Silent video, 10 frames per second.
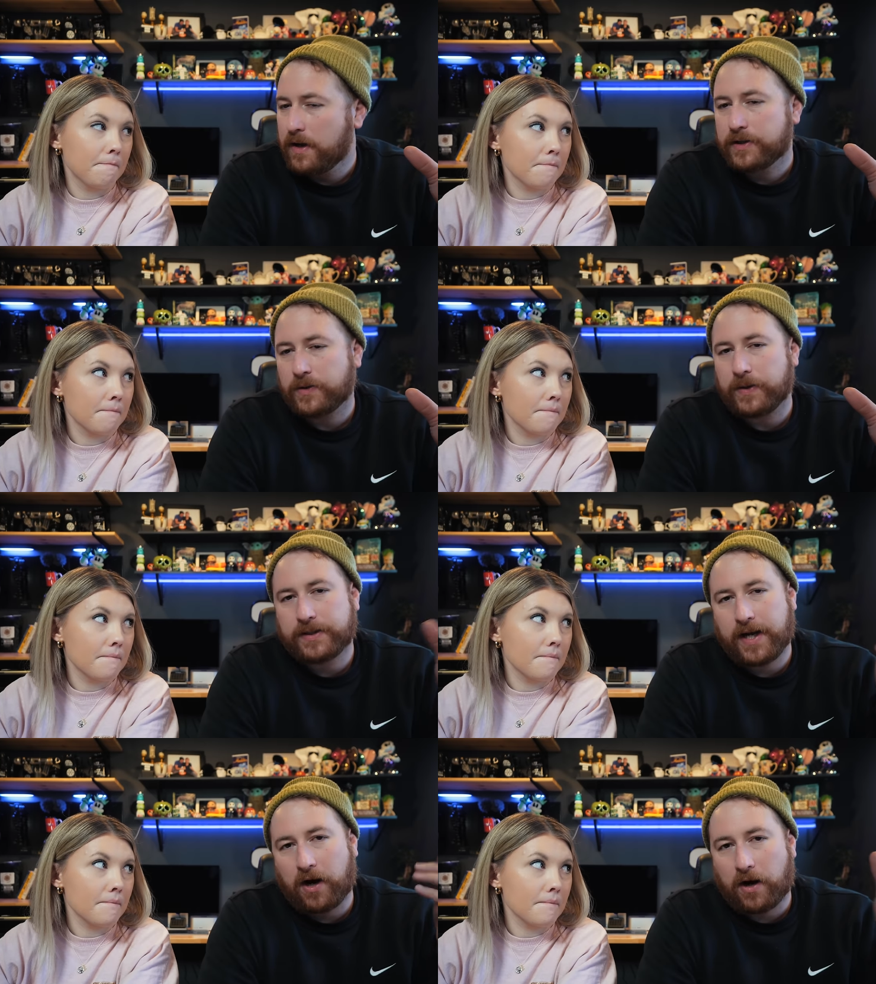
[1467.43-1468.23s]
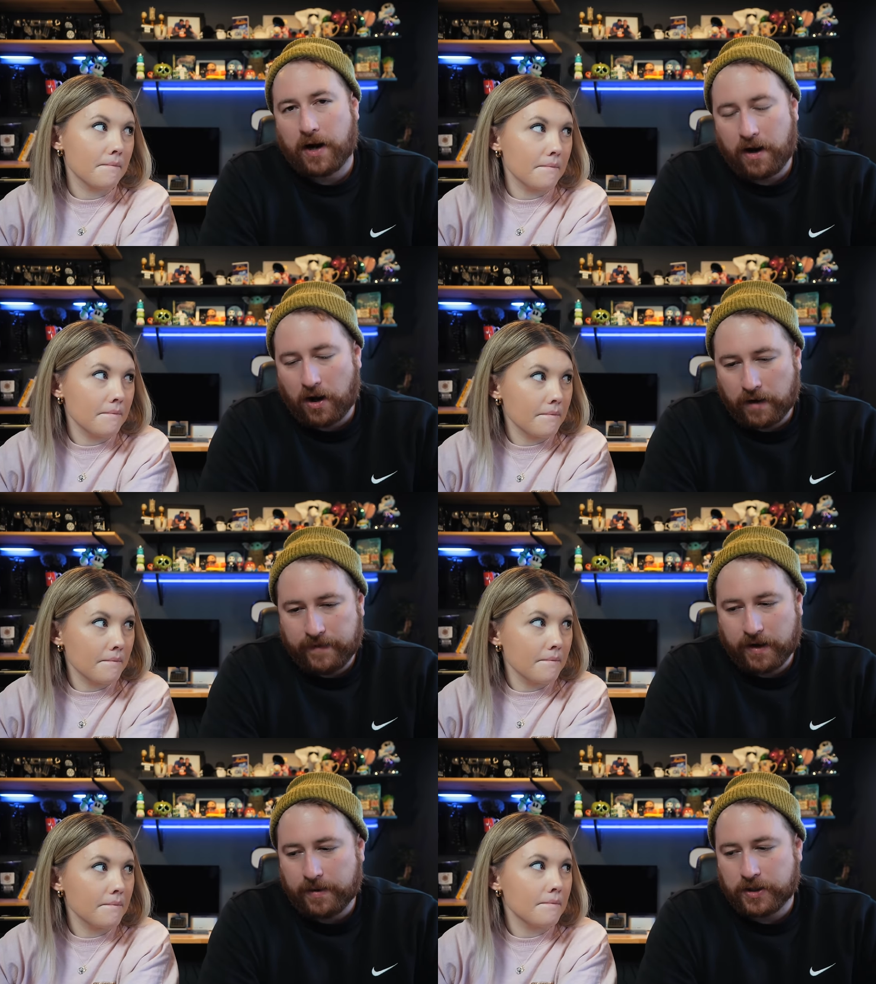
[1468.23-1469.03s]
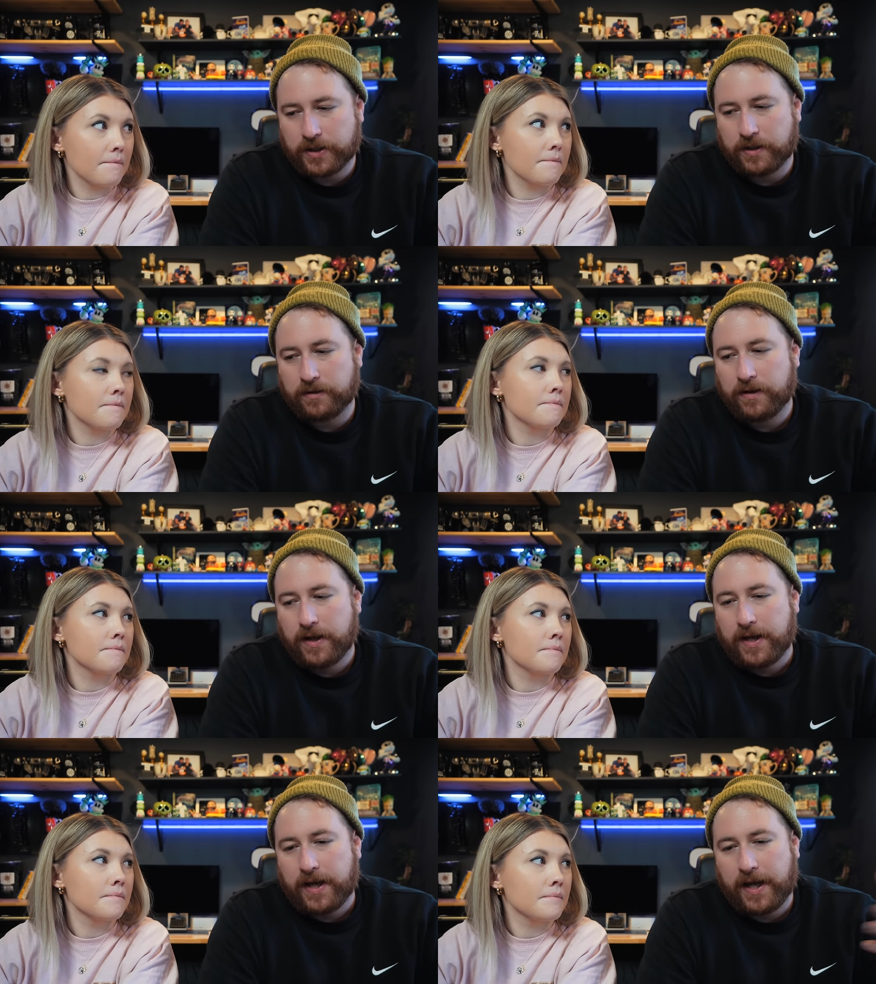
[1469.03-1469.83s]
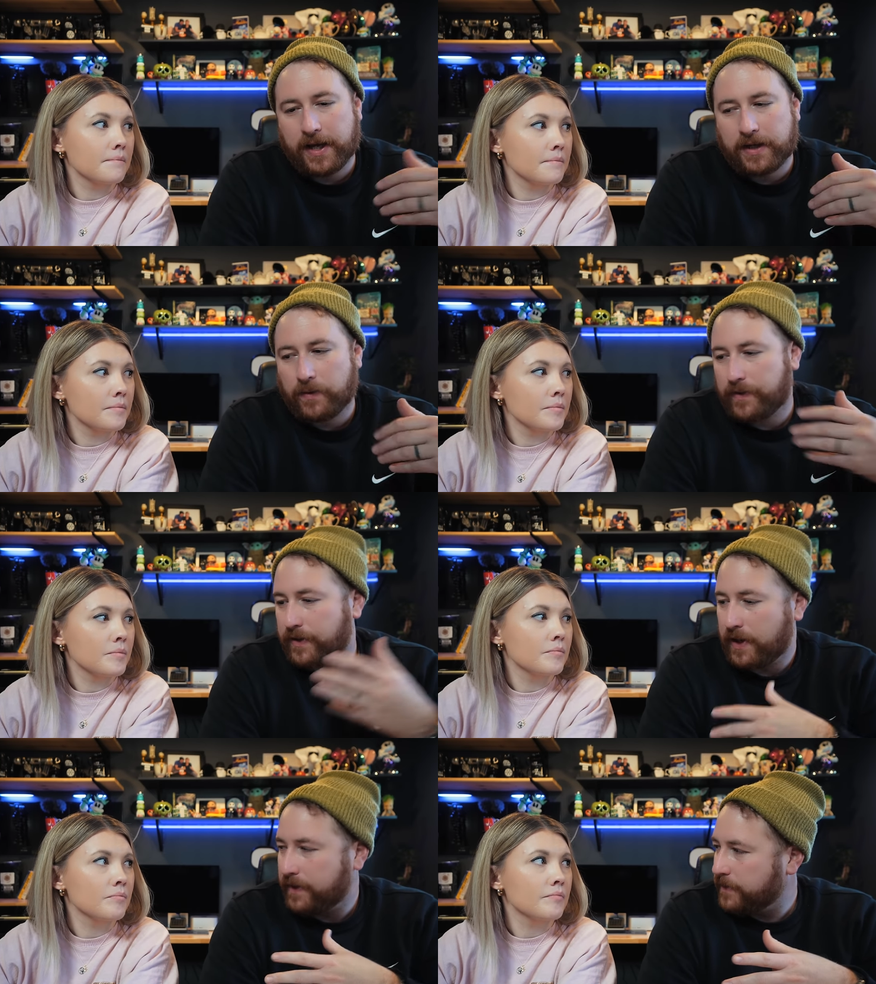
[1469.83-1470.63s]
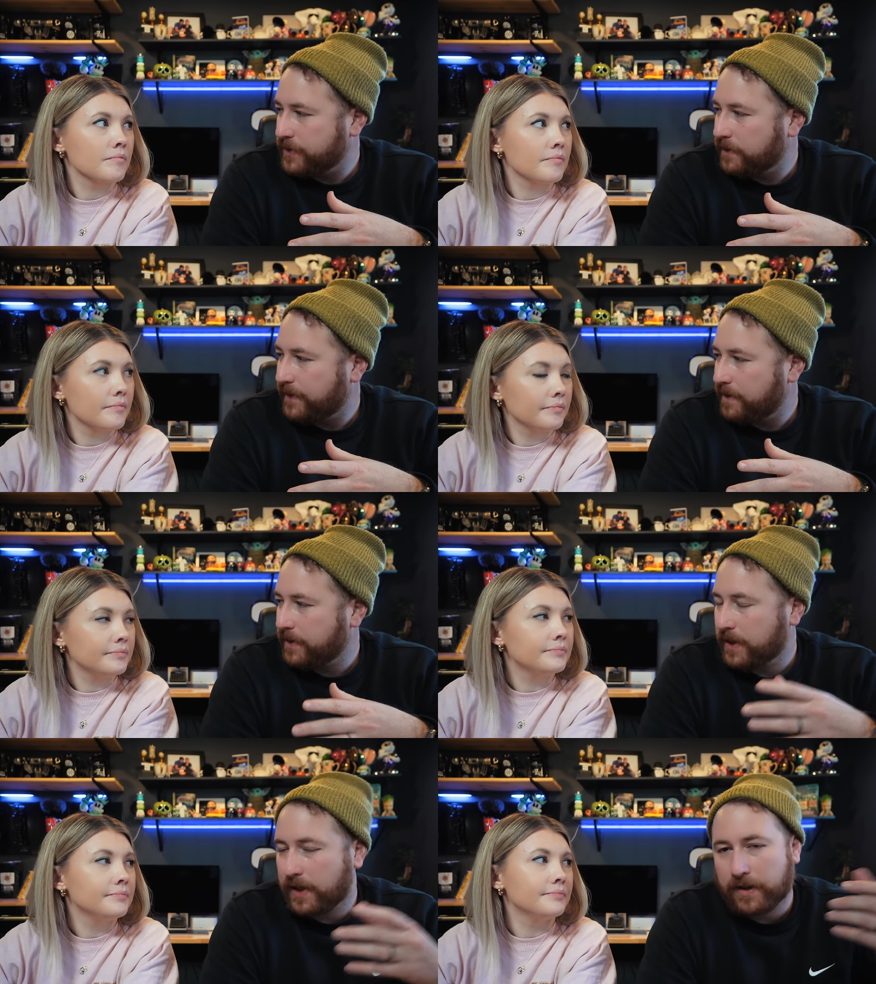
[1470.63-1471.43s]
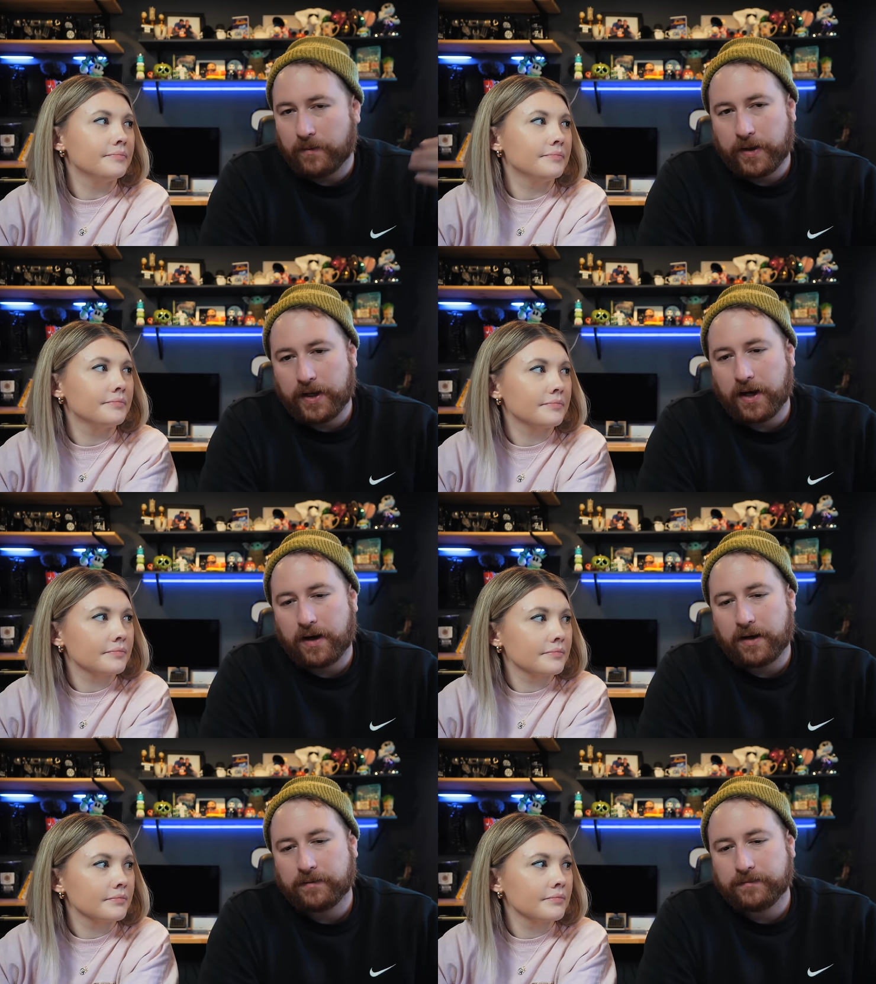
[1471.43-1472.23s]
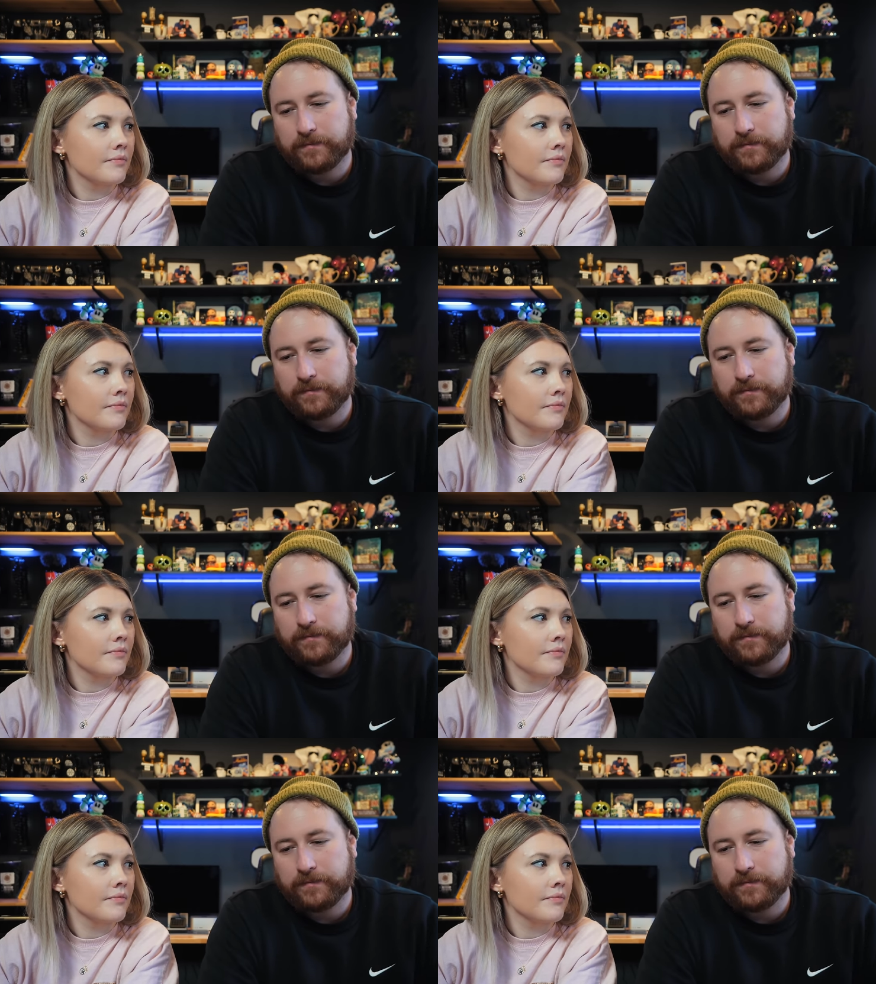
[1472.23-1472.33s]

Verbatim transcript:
Speaker 1: So we stayed at Art, Art of Animation, and with I think it was your family, mm -hmm. and then we. Mm-hmm. Uh,